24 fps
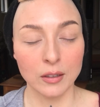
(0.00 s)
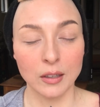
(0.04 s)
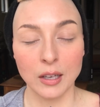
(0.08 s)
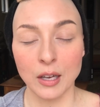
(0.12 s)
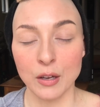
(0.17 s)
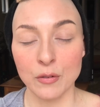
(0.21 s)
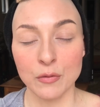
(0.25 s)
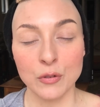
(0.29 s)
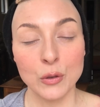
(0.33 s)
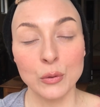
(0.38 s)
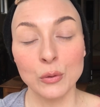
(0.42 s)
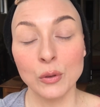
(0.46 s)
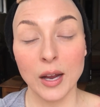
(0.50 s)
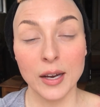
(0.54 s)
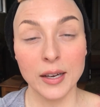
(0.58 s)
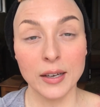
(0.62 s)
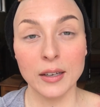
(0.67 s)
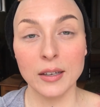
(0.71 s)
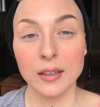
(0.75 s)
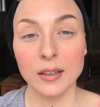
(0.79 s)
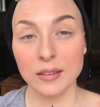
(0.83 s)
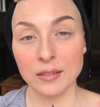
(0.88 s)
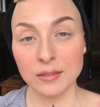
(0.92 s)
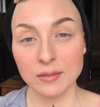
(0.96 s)
if you like
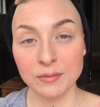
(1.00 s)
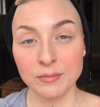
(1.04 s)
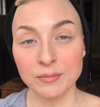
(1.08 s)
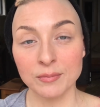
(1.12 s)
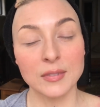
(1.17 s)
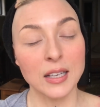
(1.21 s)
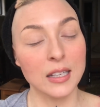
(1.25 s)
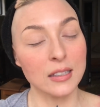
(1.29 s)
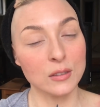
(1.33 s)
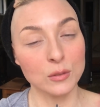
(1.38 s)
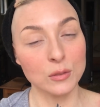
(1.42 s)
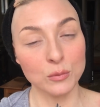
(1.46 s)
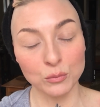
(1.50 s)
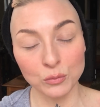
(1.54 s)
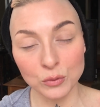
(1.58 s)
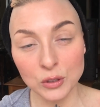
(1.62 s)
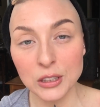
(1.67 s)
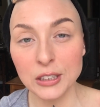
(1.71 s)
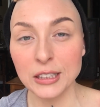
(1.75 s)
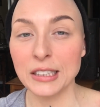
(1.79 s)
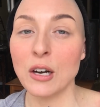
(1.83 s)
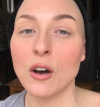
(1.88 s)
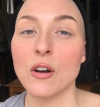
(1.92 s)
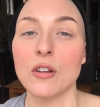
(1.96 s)
it, that's
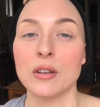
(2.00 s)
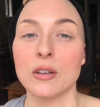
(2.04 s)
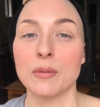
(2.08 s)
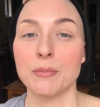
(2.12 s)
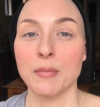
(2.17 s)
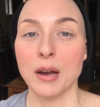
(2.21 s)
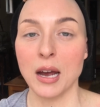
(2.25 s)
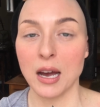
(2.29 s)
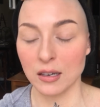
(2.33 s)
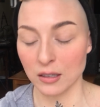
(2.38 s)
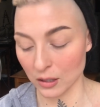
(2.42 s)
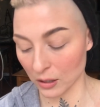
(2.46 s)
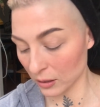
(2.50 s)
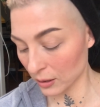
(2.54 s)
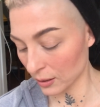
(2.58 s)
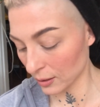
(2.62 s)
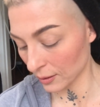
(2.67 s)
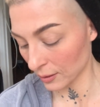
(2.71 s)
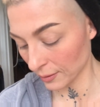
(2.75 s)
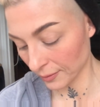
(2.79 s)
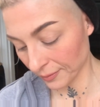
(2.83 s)
really all that matters,